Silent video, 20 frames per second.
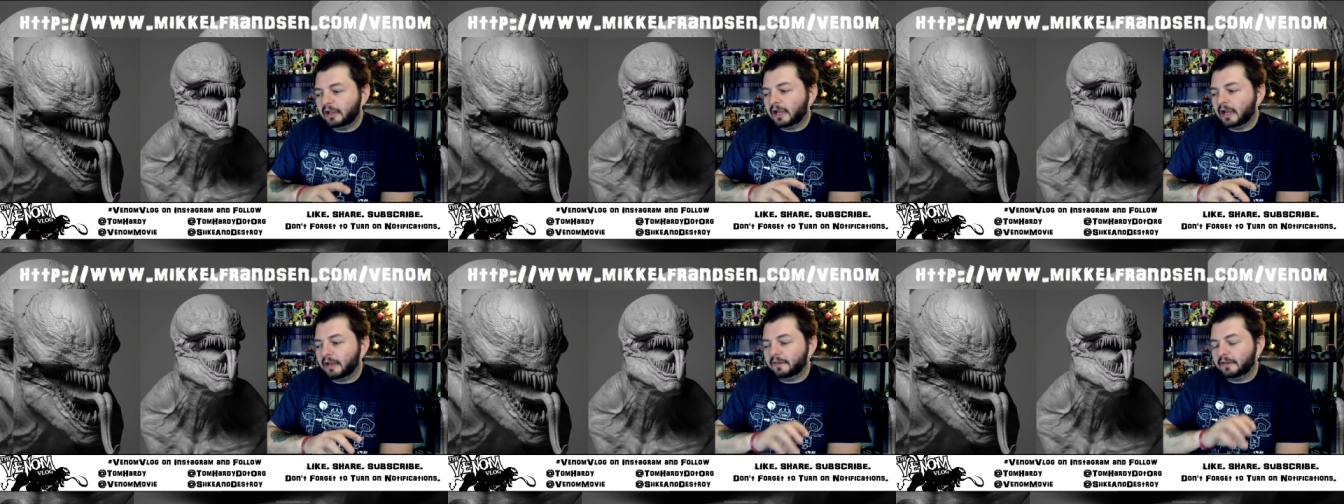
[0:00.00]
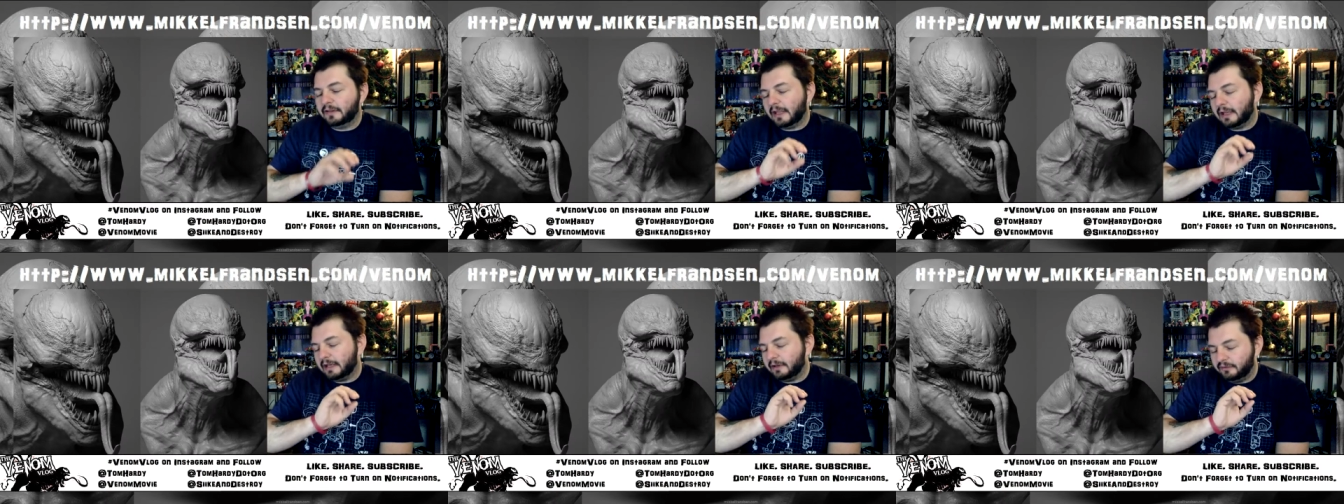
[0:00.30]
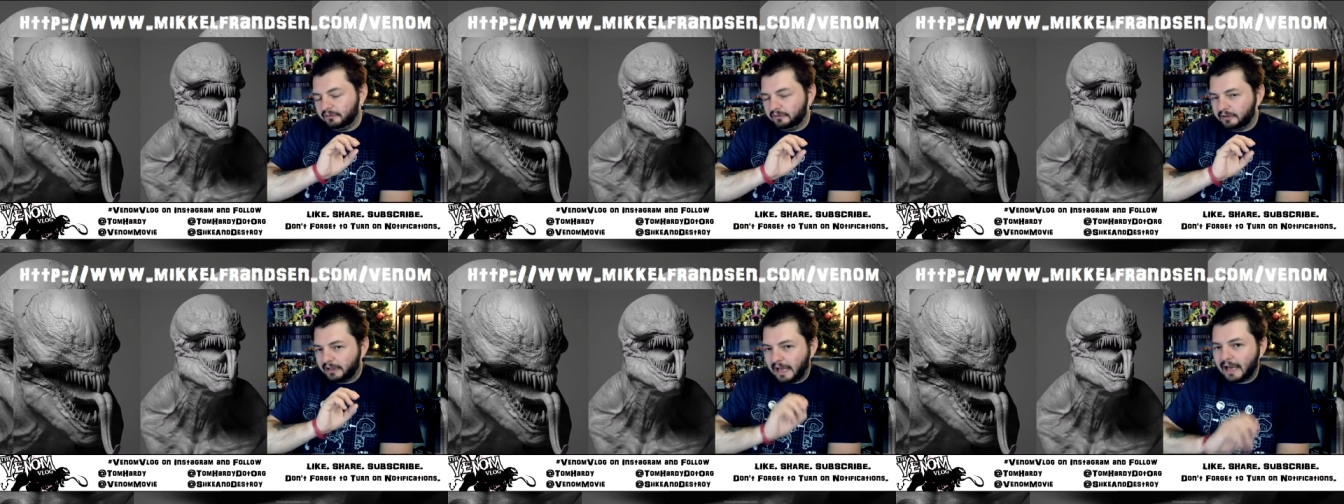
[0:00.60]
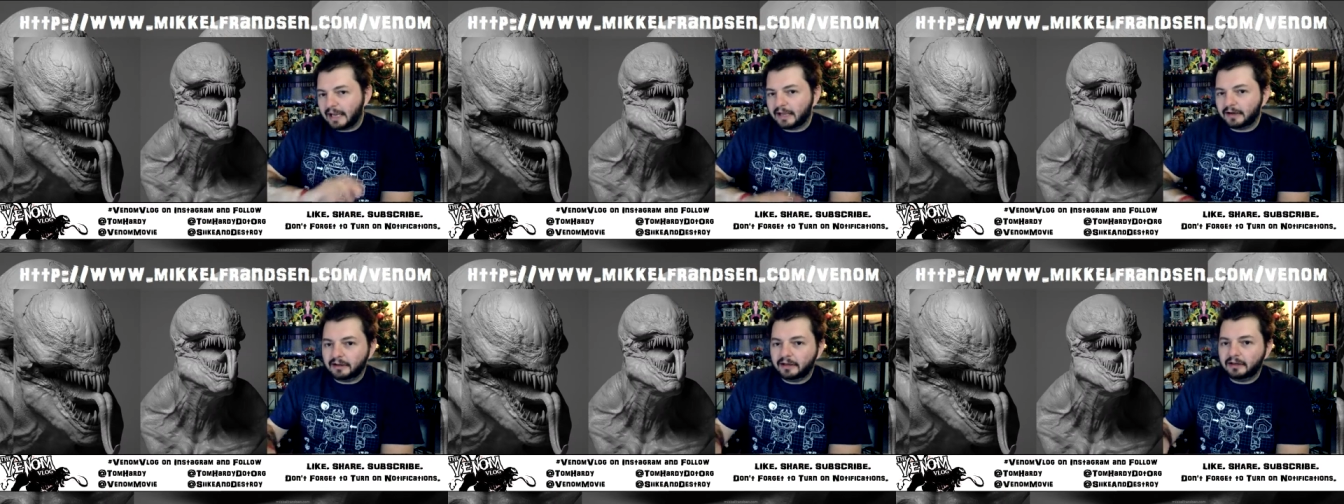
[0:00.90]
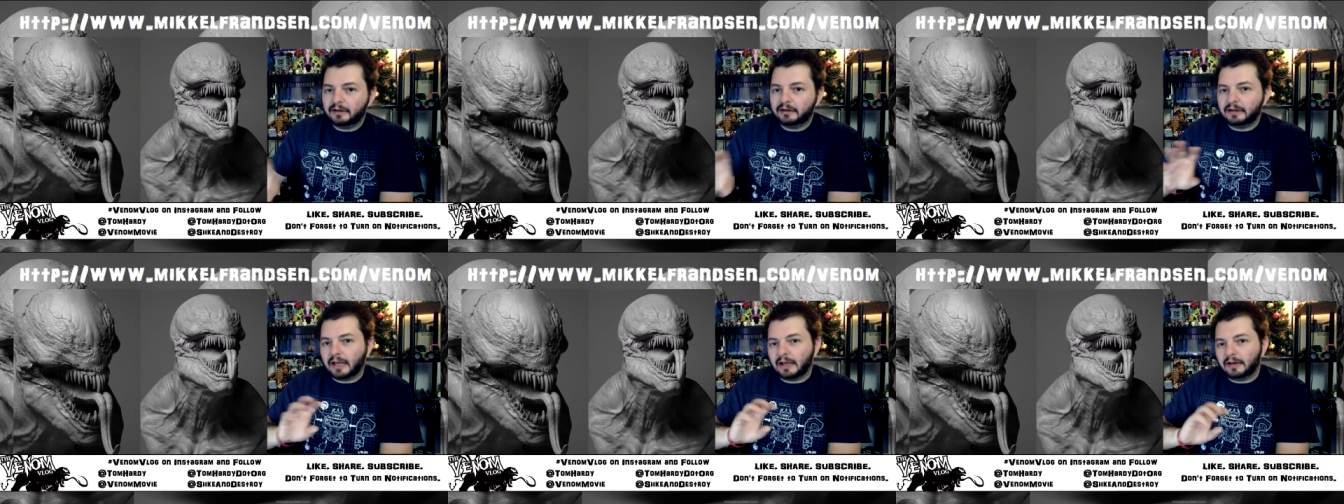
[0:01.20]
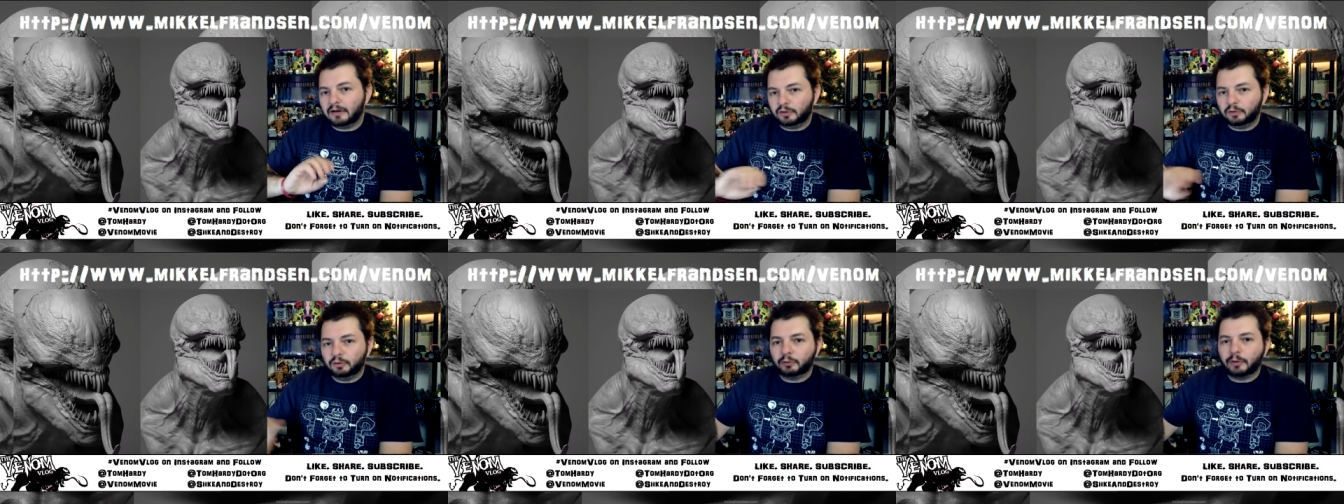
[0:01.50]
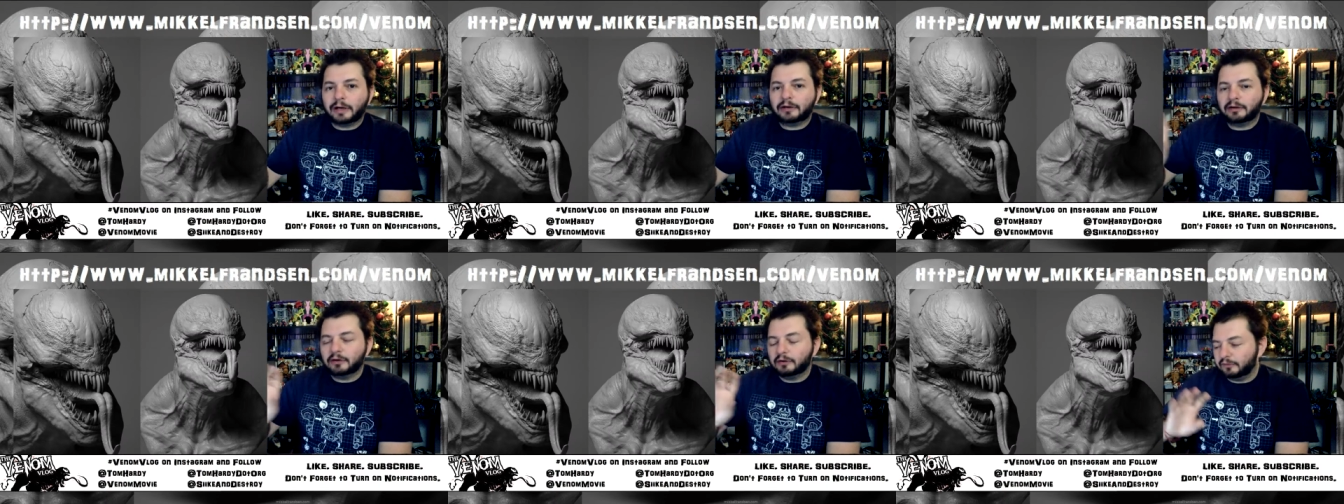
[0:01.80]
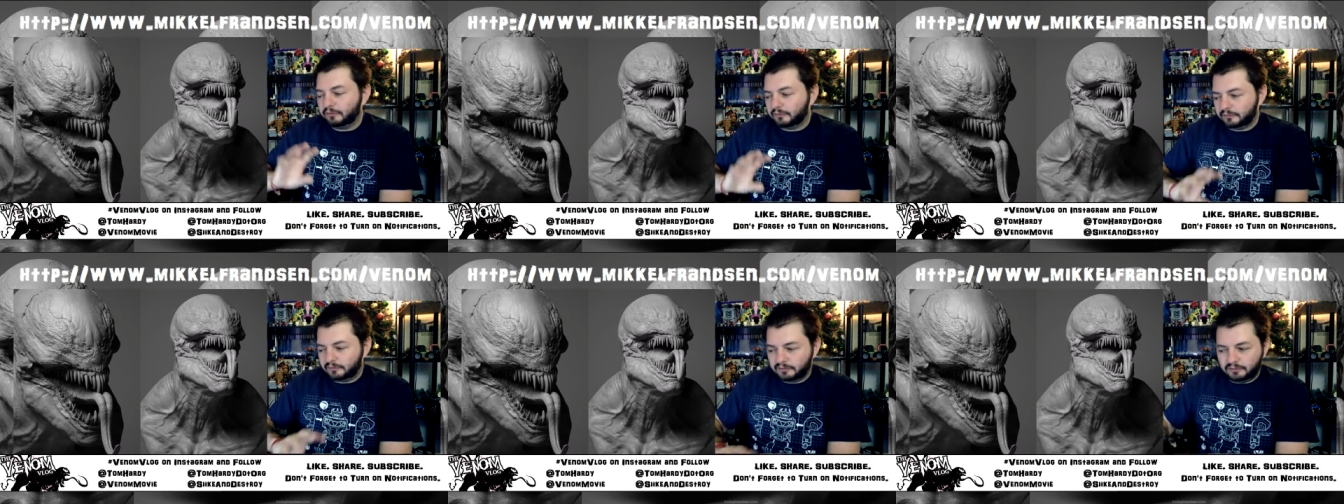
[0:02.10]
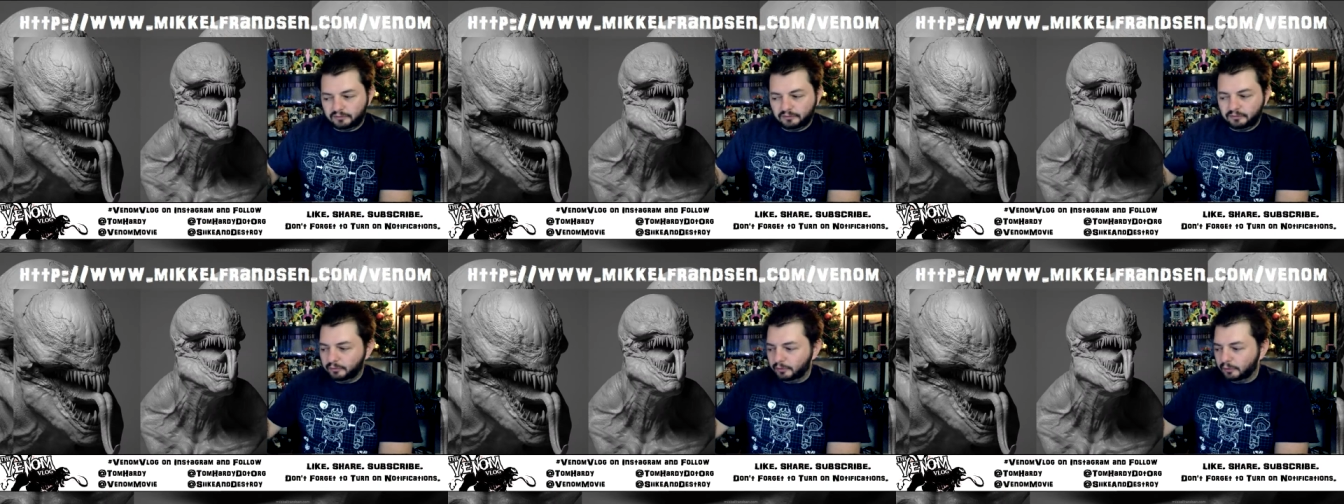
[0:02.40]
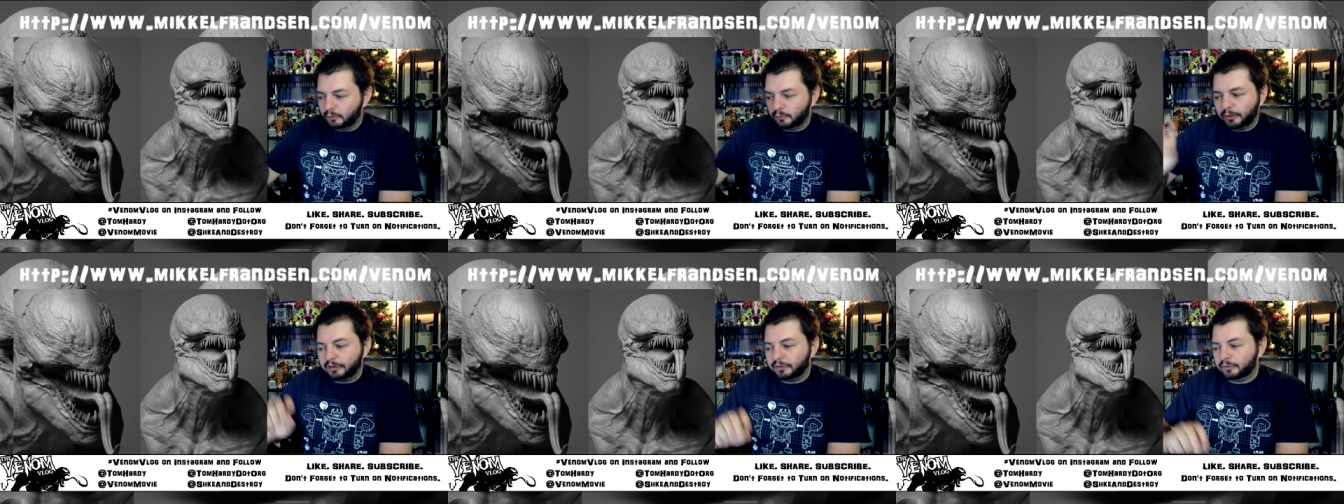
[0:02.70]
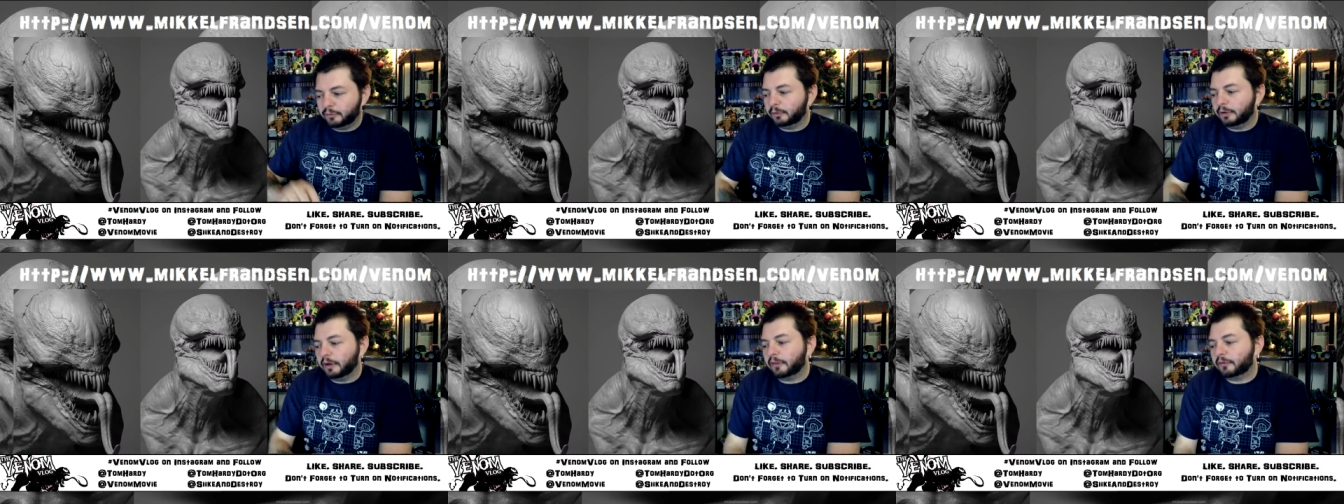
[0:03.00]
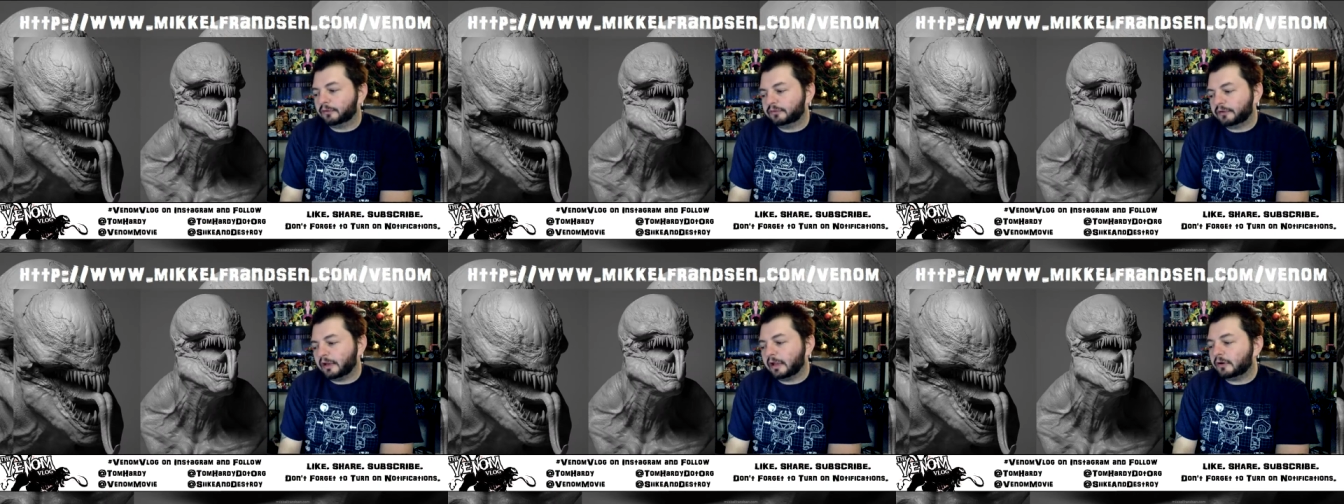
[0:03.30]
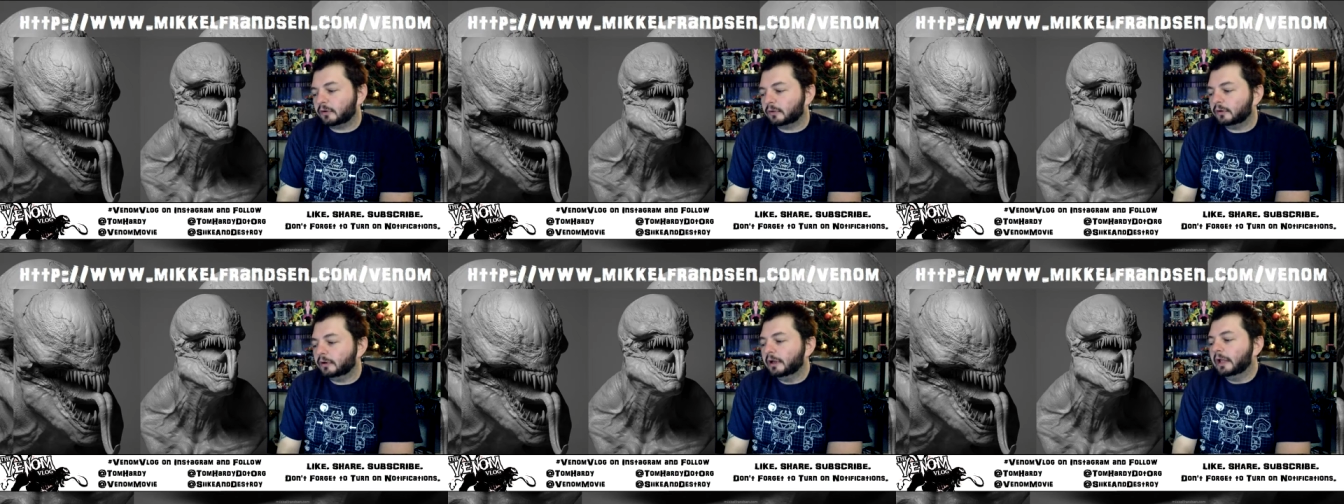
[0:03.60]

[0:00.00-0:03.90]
and then they canned it, got new directors, you know, went through another cycle,